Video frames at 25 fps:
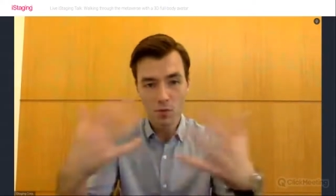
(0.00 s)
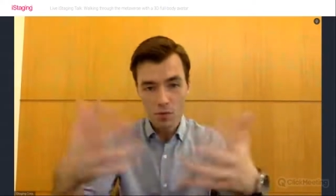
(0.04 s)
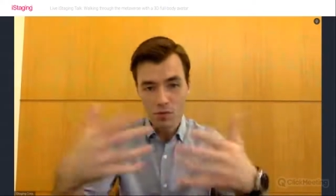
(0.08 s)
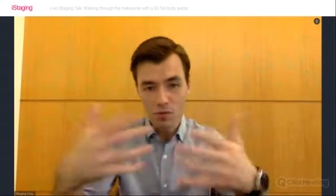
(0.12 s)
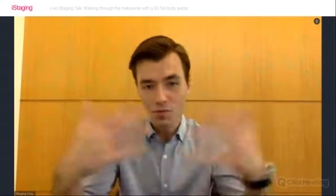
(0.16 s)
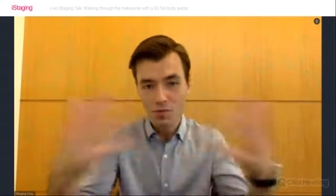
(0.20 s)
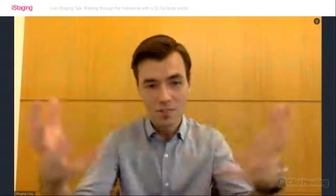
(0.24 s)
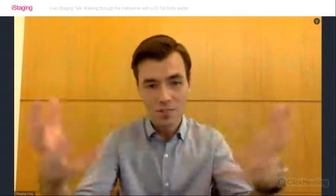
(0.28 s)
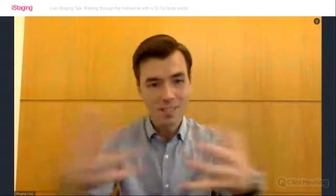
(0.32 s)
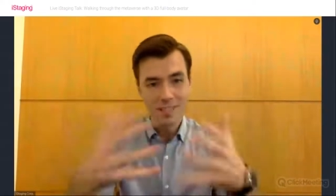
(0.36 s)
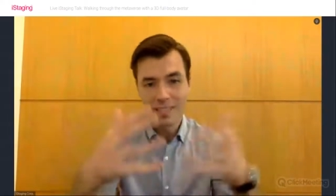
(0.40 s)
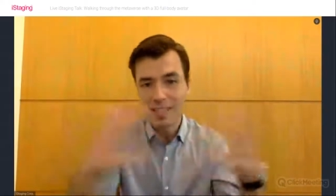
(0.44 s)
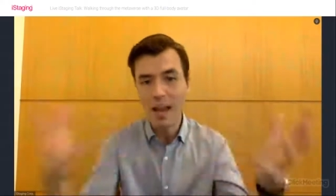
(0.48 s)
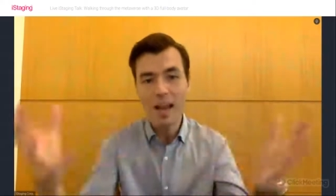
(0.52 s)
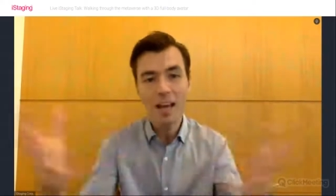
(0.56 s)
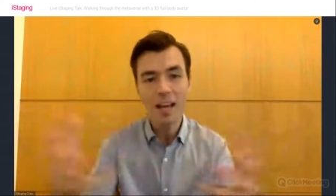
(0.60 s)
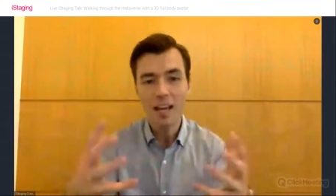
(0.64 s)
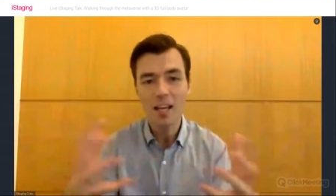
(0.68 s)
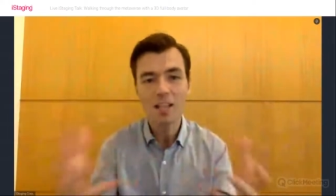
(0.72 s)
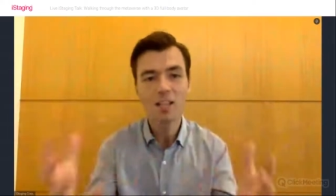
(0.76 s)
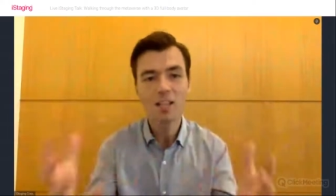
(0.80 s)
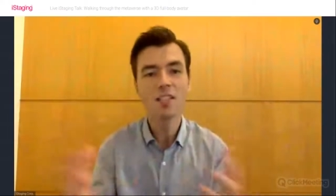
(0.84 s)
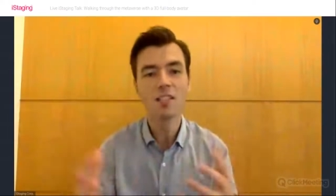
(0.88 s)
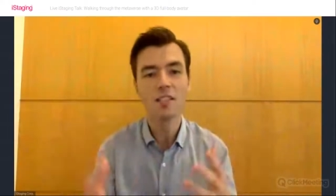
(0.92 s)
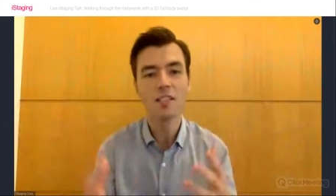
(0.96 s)

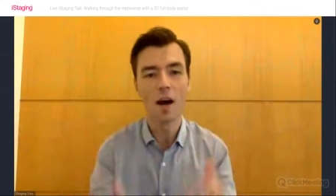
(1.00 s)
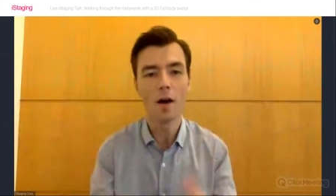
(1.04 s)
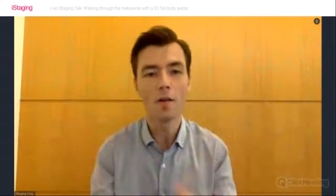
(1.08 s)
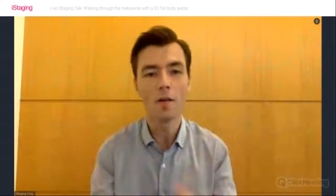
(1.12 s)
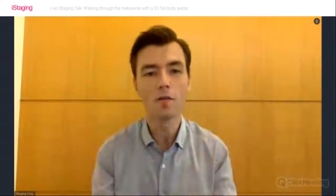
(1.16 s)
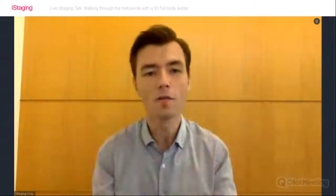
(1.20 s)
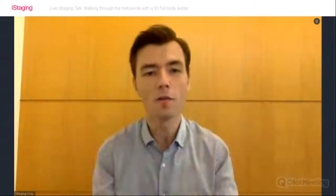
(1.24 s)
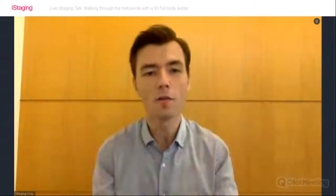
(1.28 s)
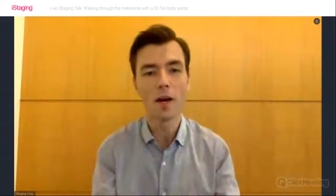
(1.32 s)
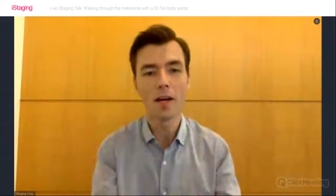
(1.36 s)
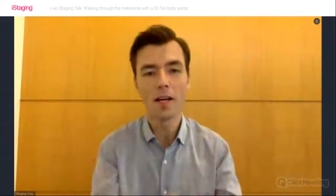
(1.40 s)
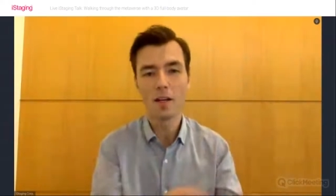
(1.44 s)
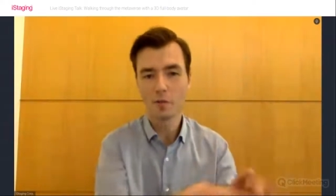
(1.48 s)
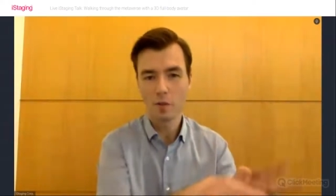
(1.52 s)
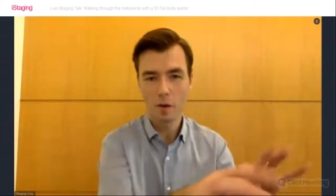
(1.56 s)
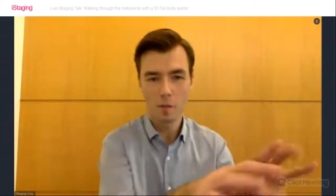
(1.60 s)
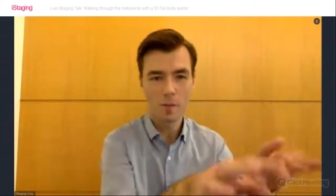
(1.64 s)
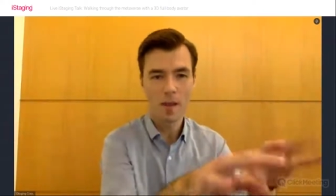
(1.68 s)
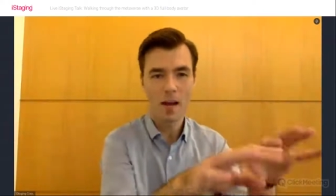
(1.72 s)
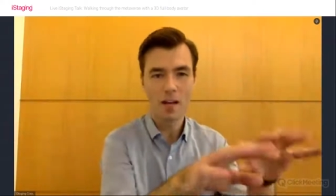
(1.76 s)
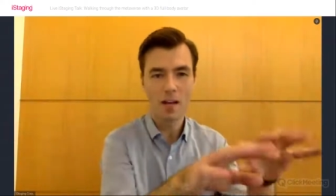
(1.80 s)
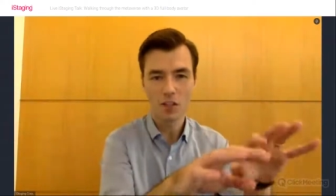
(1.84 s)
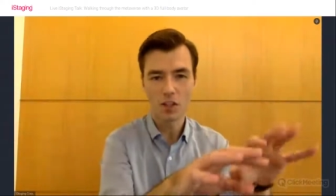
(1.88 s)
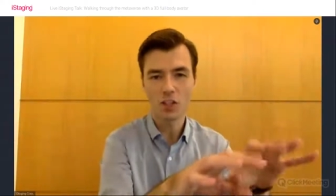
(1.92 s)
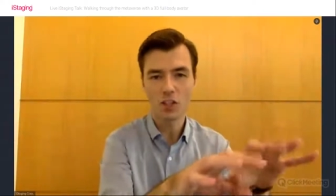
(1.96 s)
saying stuff, right, if I'm
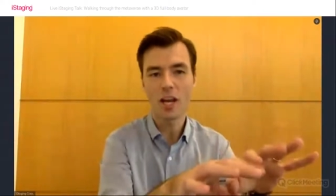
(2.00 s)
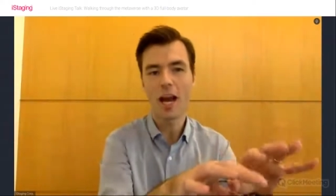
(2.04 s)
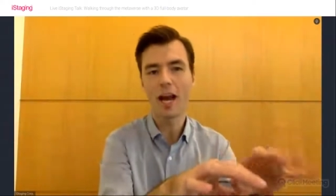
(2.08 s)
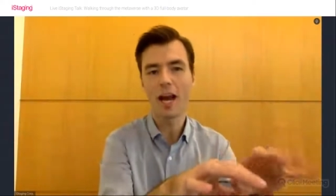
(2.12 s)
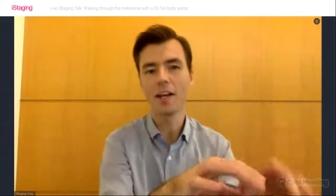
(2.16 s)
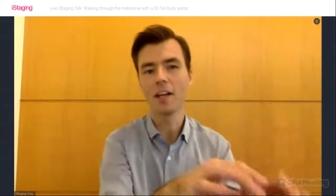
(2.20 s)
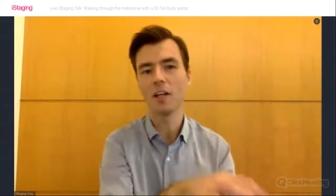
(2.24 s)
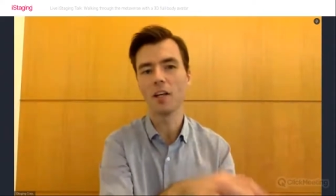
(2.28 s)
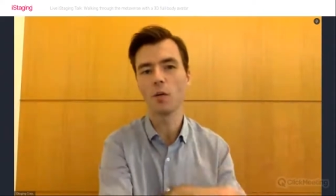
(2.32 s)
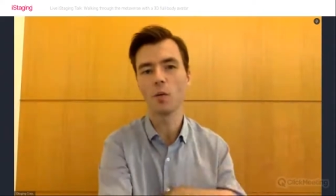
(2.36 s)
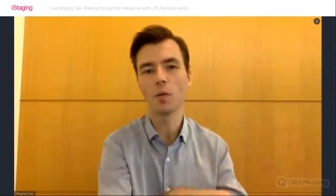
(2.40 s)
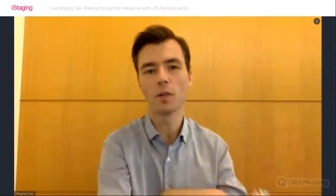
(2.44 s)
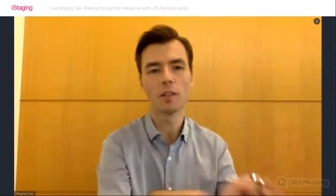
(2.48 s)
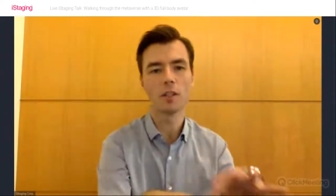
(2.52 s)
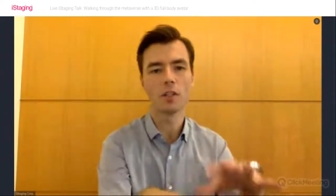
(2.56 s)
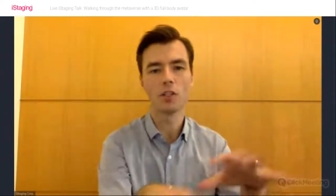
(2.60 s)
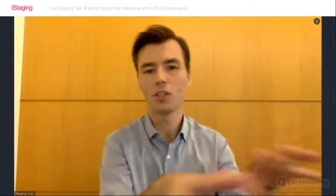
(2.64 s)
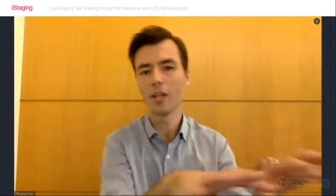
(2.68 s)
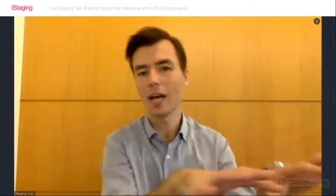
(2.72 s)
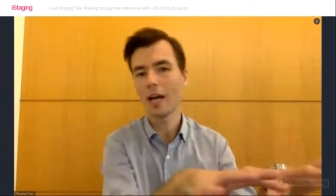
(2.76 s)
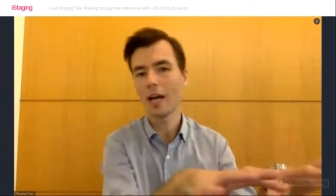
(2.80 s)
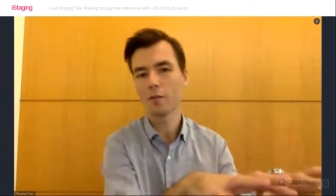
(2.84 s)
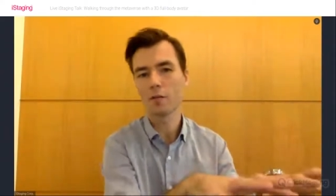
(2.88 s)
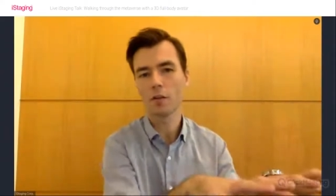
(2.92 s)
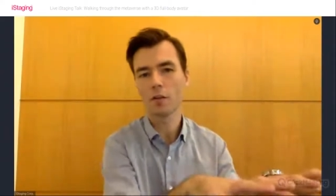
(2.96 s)
not chatting with the
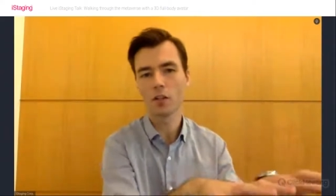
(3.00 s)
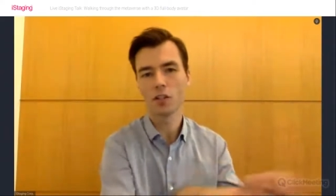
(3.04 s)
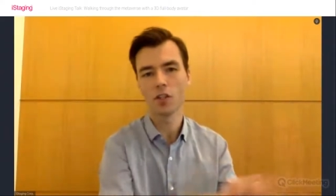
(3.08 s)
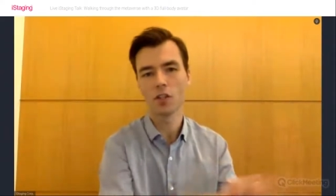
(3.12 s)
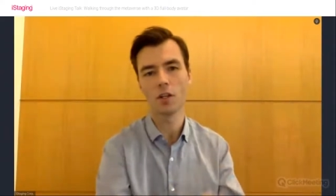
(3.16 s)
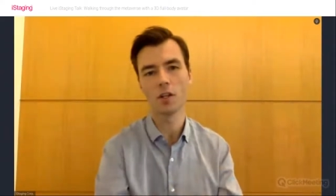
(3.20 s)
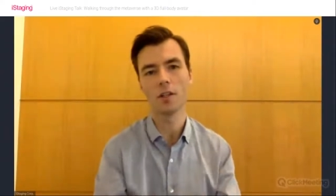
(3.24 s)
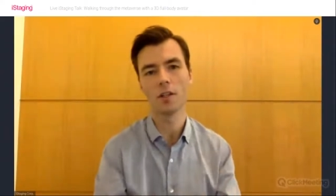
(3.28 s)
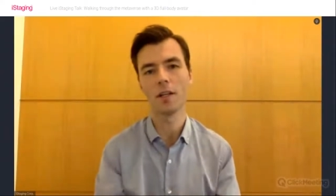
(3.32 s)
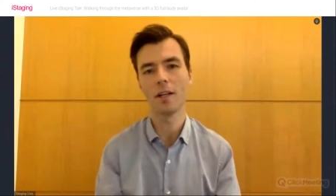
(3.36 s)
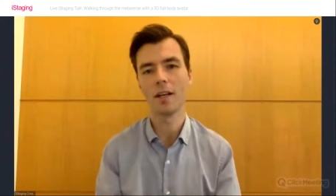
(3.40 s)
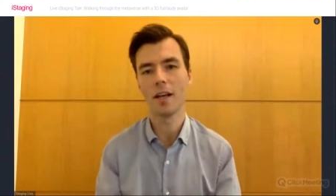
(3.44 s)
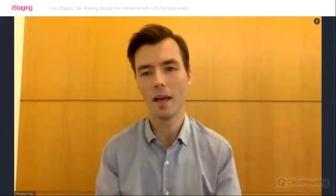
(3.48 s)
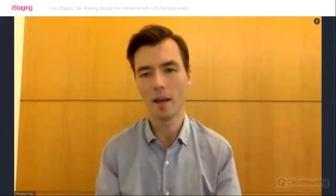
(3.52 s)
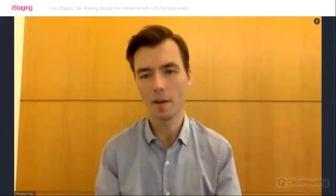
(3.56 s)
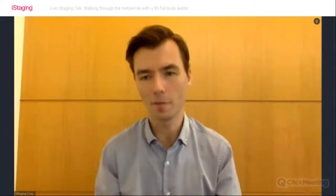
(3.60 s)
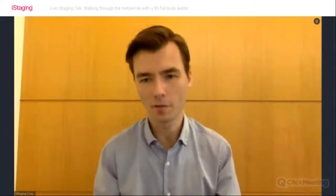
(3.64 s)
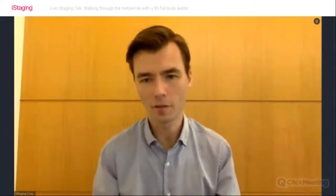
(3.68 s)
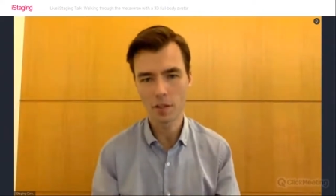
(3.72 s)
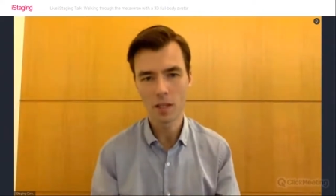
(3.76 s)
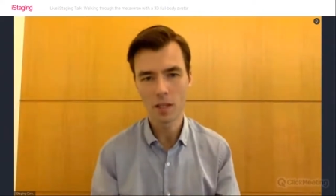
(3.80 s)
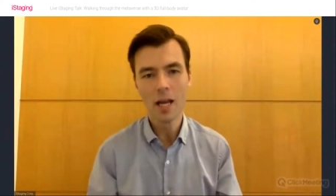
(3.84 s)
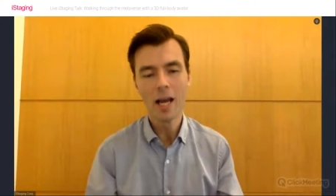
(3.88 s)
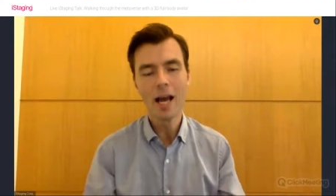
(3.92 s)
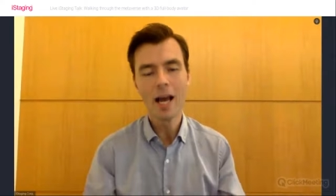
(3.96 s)
chat function on the left,